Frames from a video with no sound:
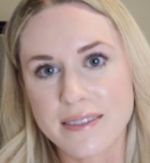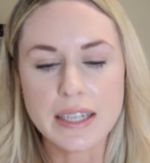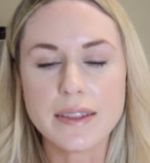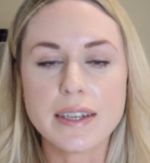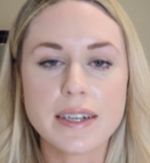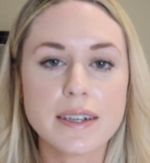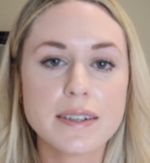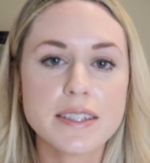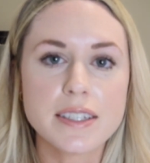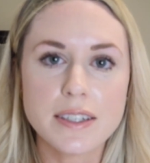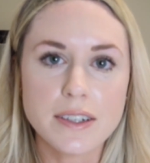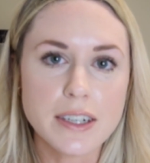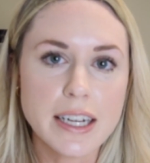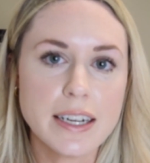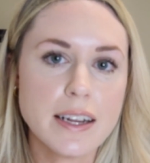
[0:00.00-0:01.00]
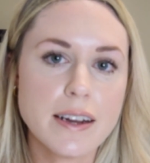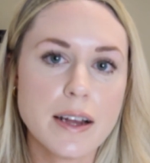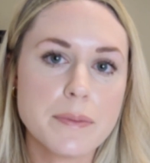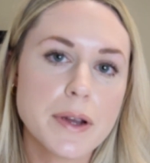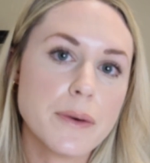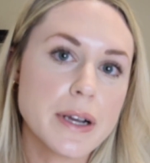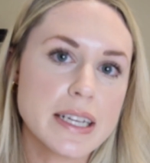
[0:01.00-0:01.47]
Their children ended
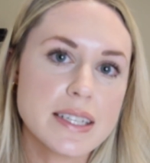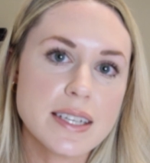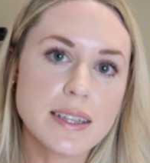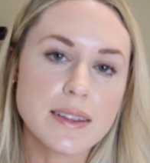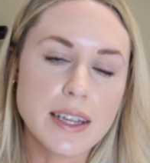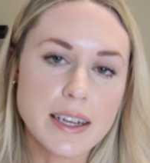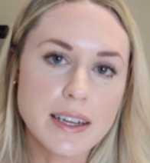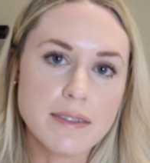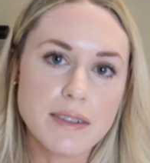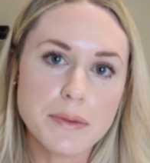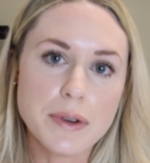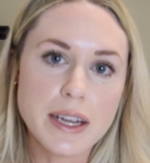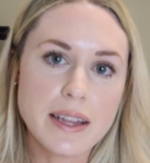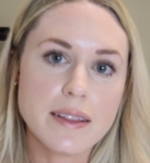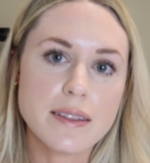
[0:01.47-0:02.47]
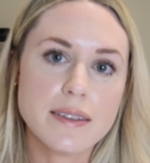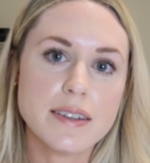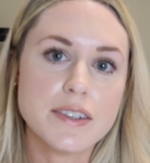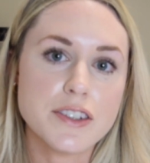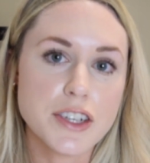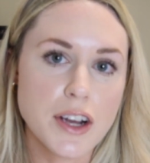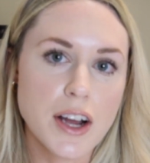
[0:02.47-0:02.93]
up going to live with
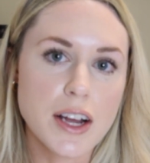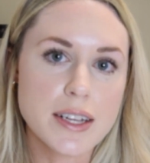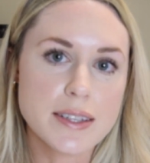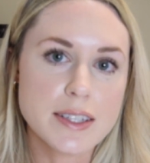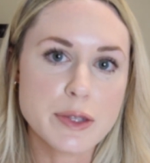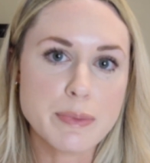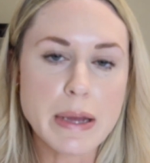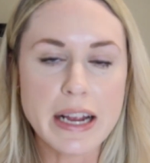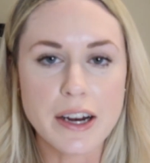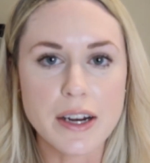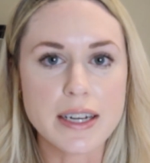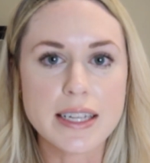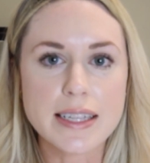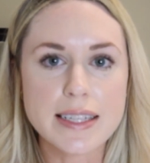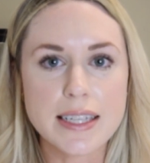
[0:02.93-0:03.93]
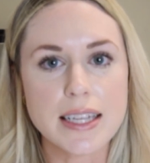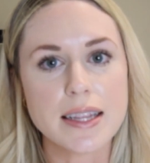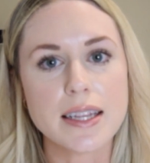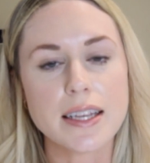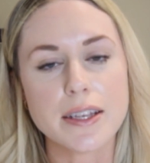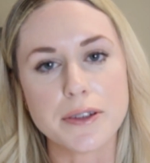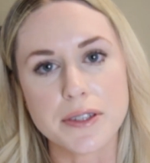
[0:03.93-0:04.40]
John's parents in
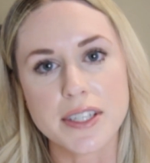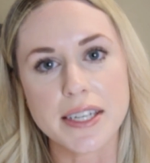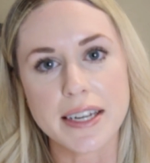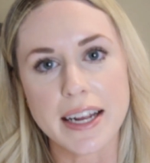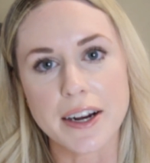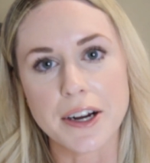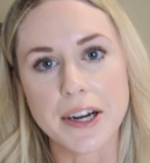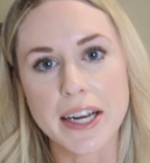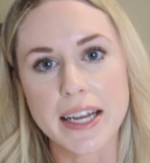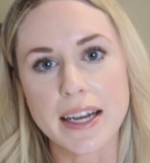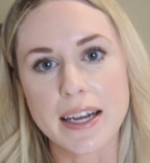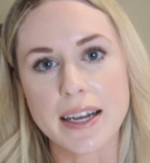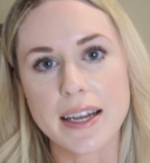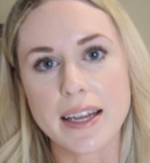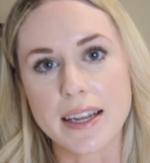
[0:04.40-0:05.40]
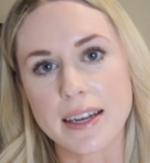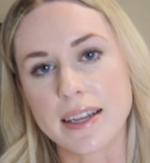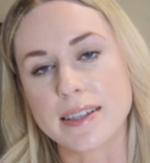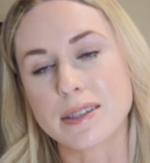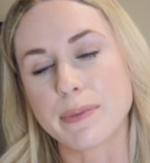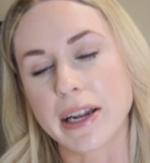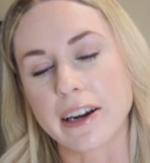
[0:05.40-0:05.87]
the Houston area, and
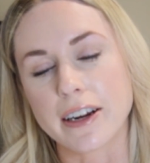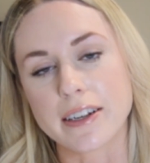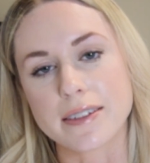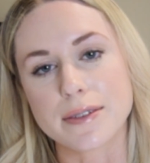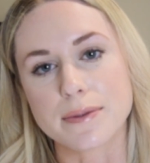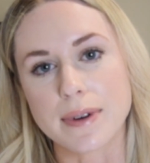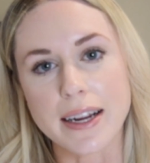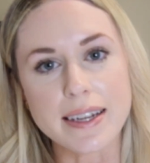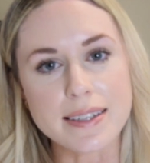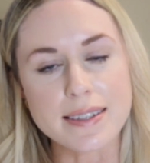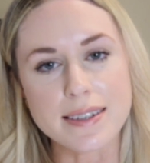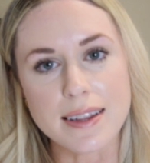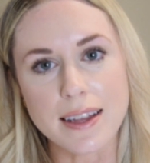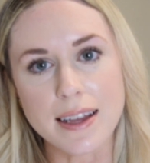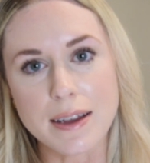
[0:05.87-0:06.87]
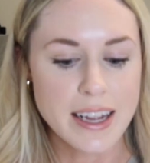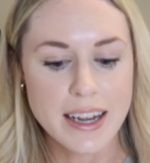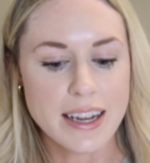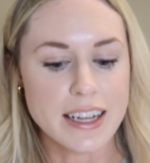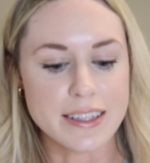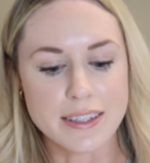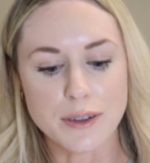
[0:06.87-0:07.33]
his parents raised them.
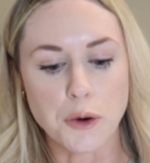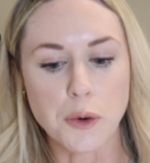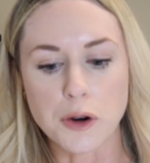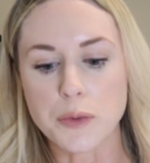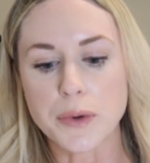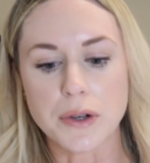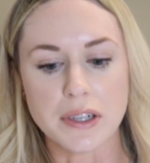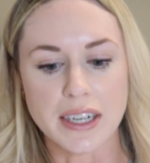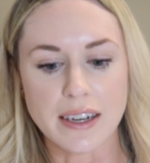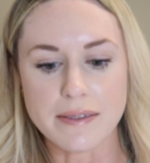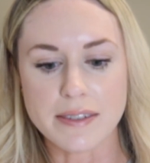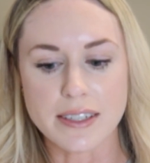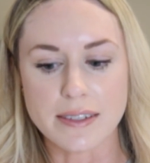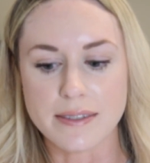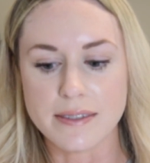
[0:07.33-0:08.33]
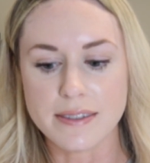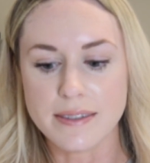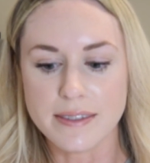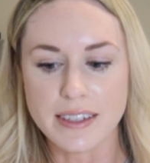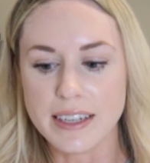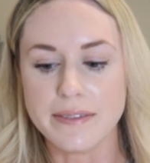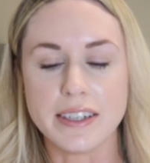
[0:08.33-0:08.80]
It's horrible enough to
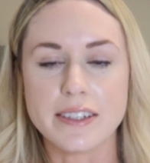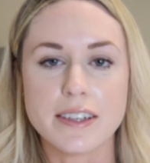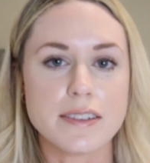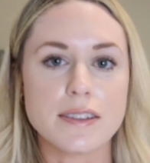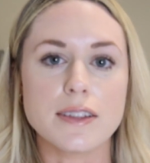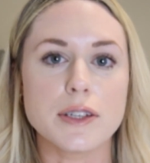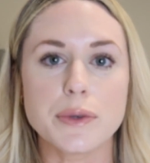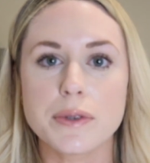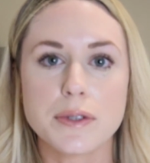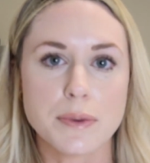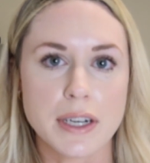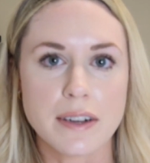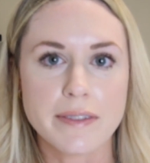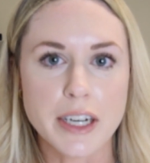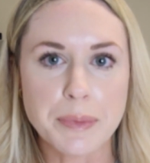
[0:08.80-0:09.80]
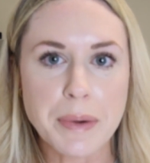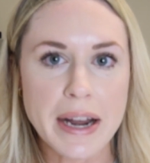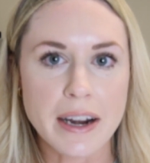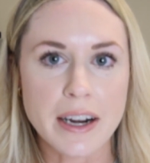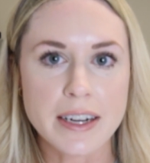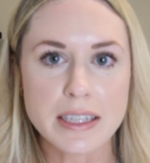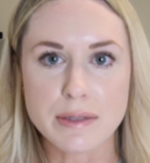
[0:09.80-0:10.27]
even just lose one of your
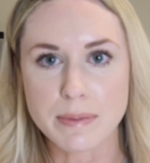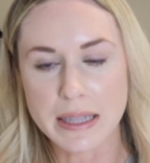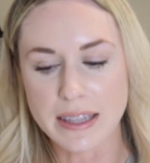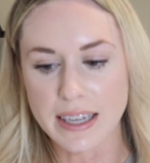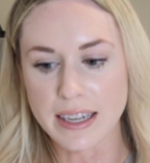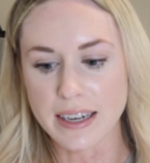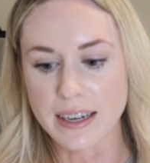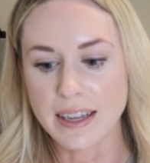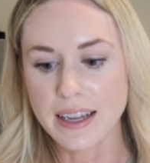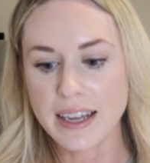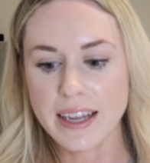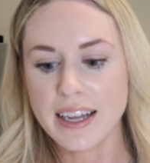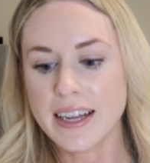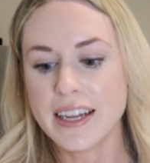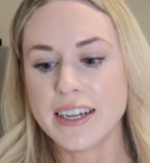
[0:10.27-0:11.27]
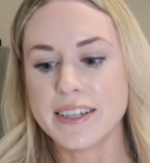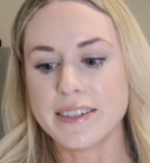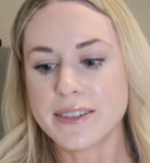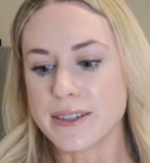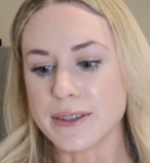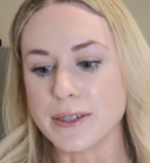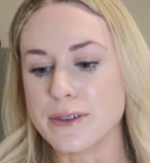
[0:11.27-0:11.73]
parents, but then
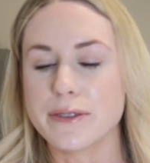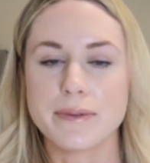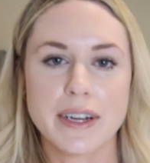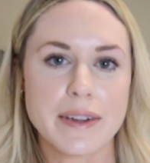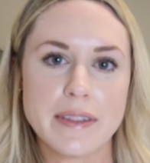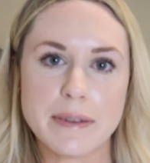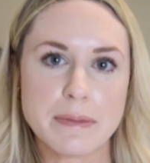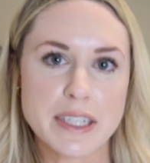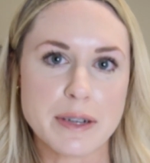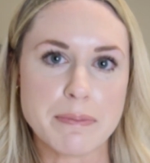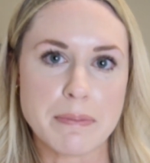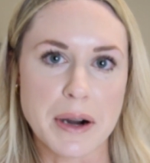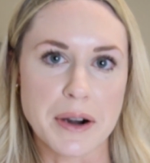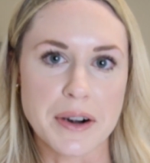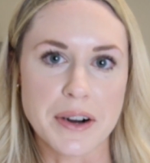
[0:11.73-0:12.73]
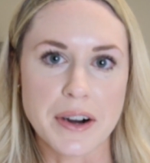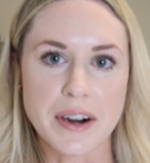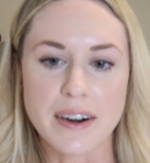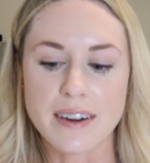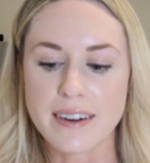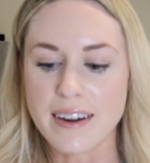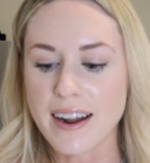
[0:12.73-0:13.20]
to lose one of them to
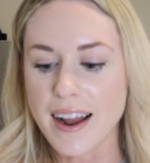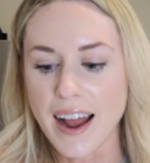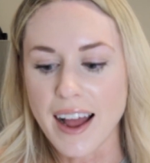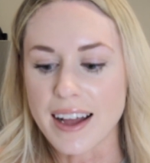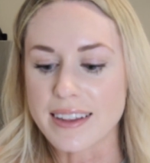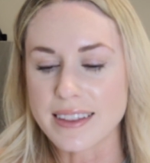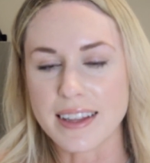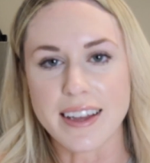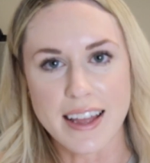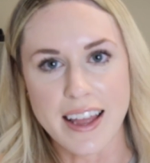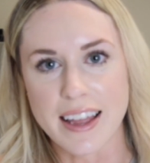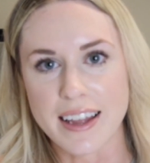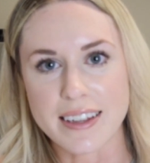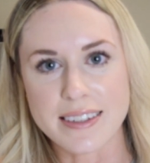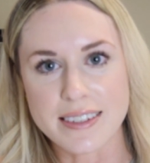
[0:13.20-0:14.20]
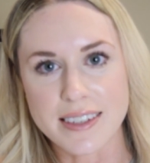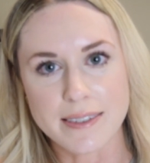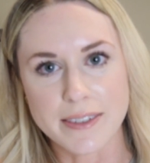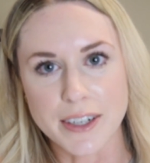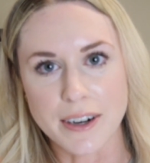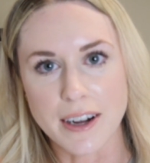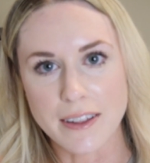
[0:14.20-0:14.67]
murder at the hands of
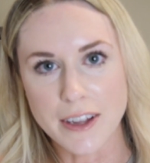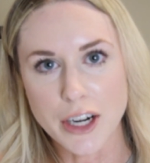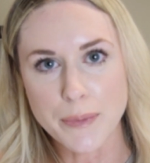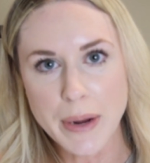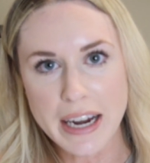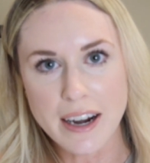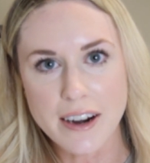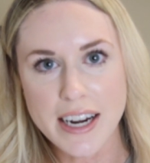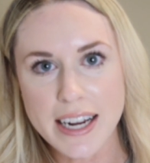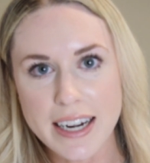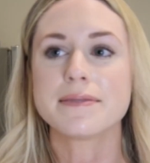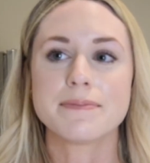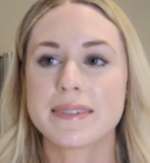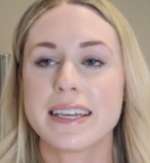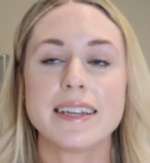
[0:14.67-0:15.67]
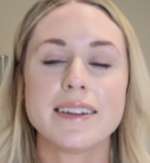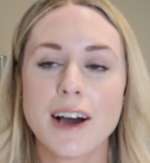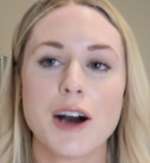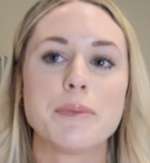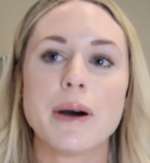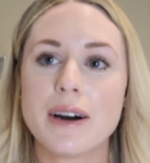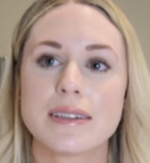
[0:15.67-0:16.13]
your other parent.
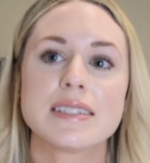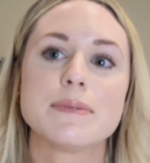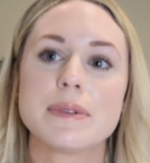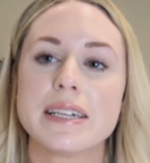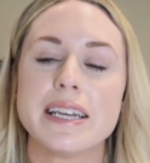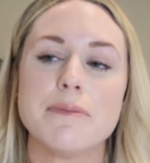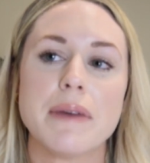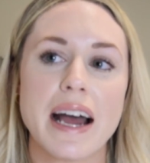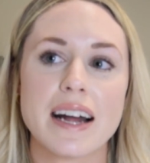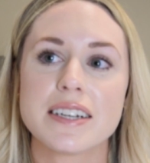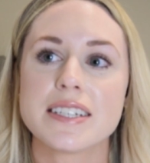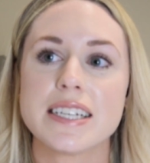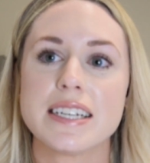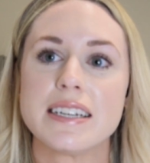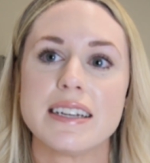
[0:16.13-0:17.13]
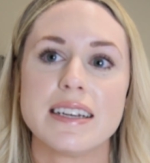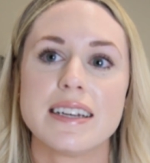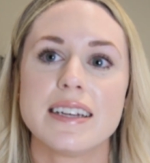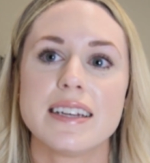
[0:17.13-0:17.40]
Cannot possibly imagine